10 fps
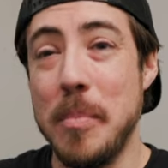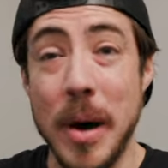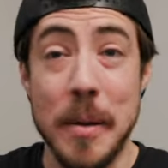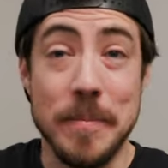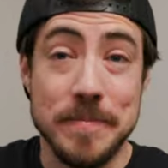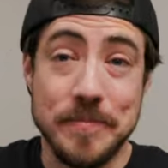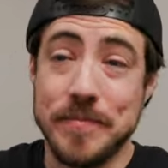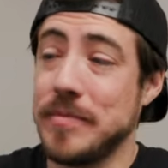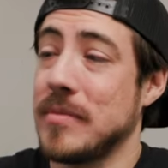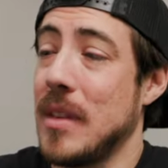but
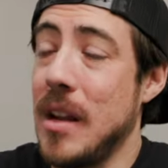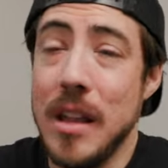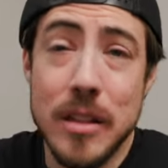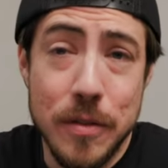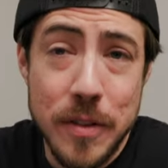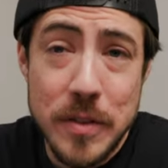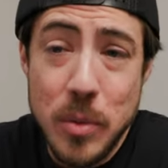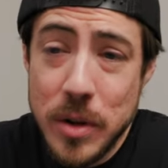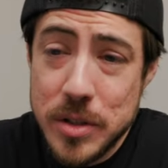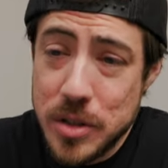the
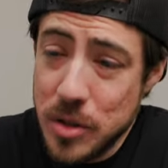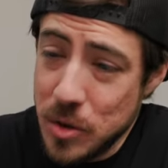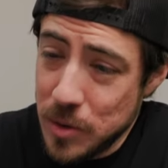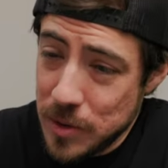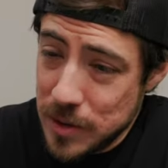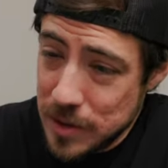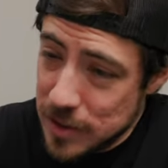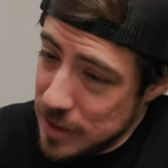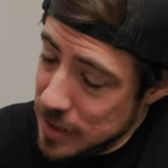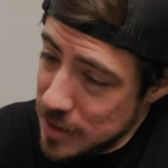51.2
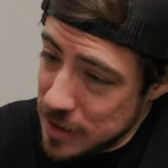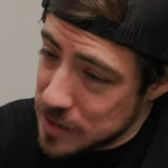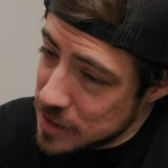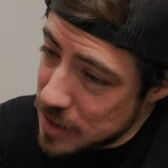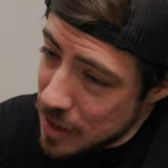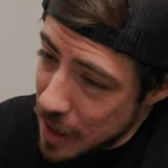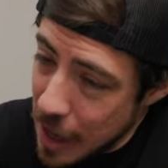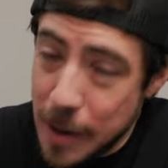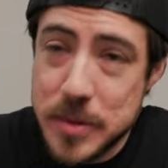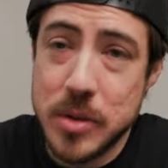is
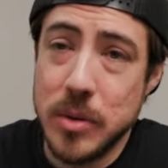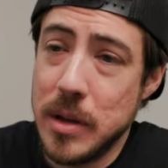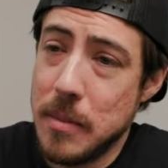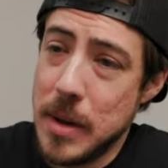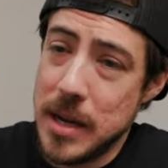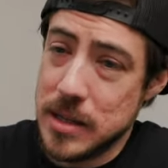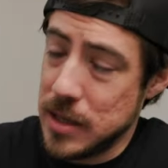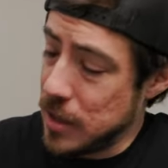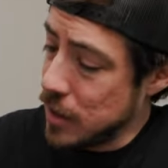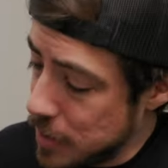absolutely
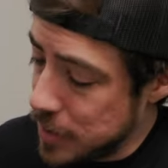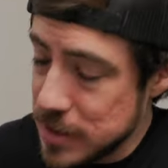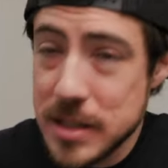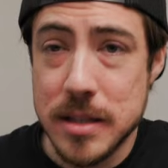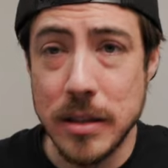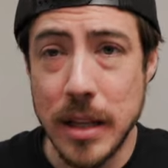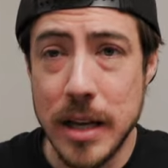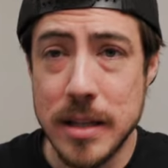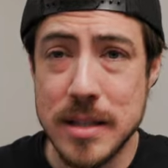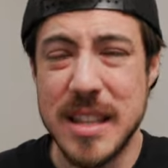amazing. This is the
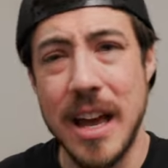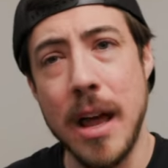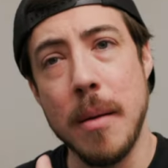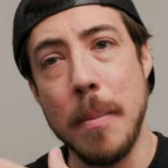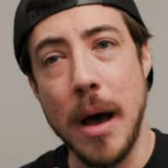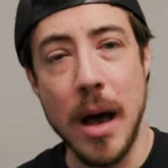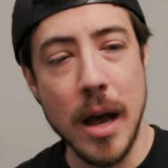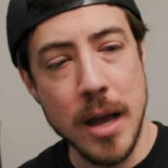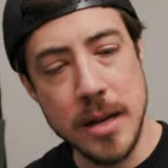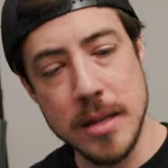lens that
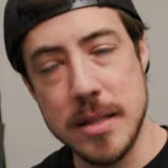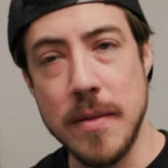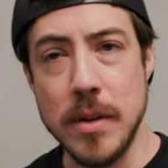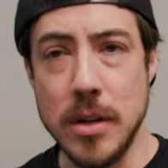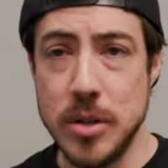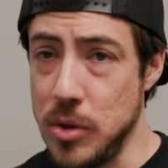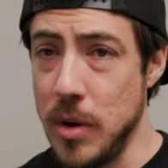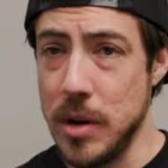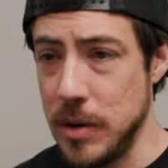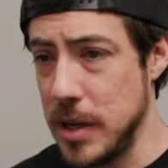behind the 70 to
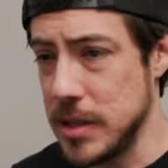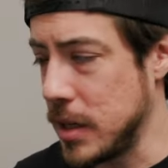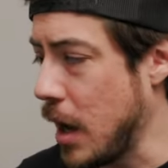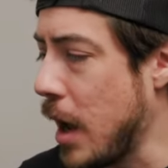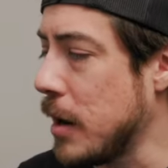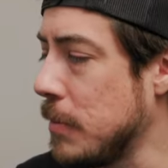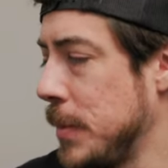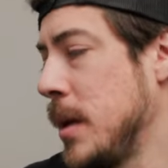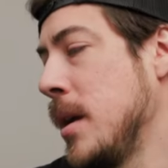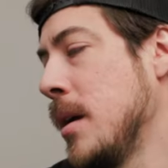200 has gotten
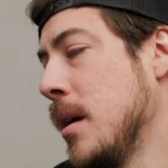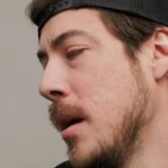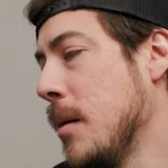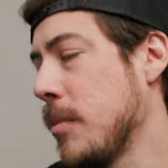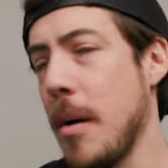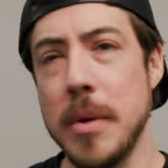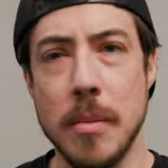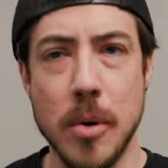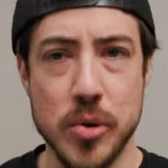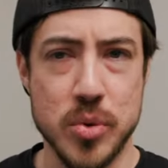me probably the
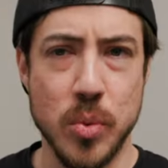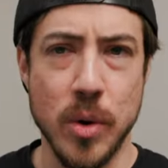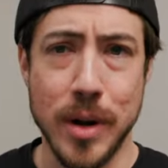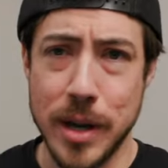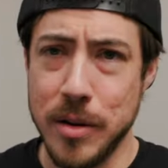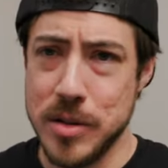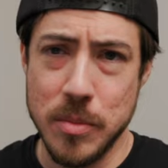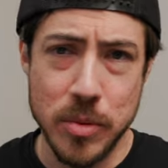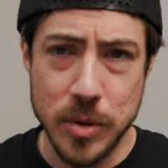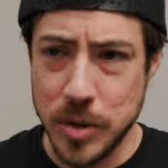most work and also
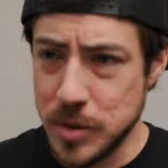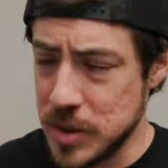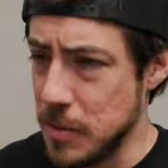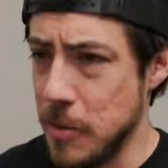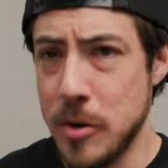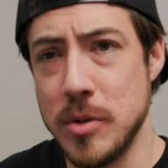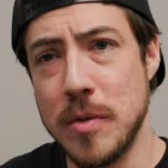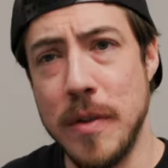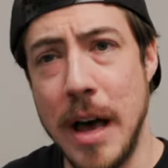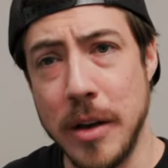produced the most
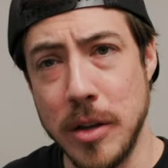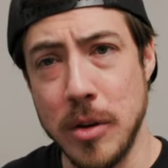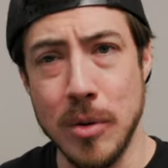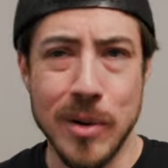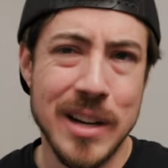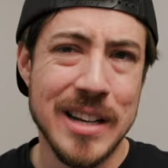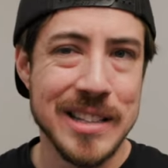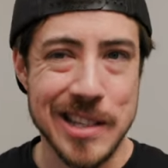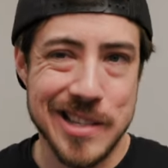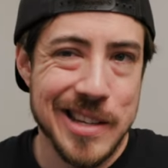value,
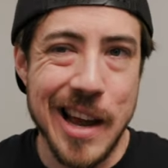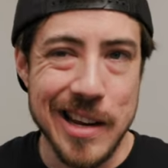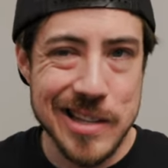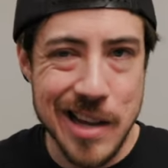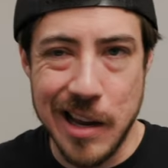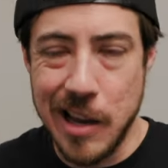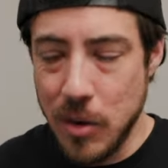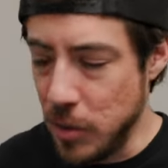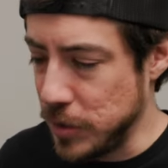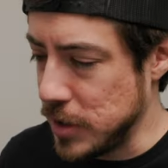just kind of second
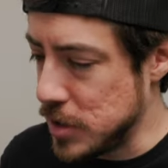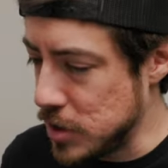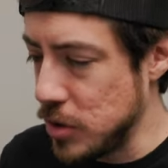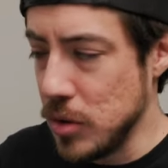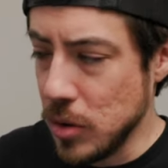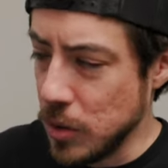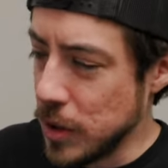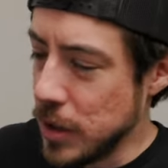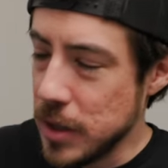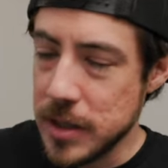only to
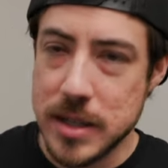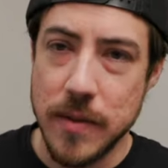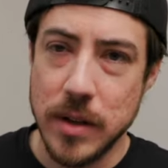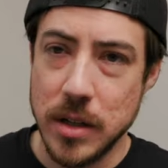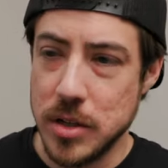the 70 to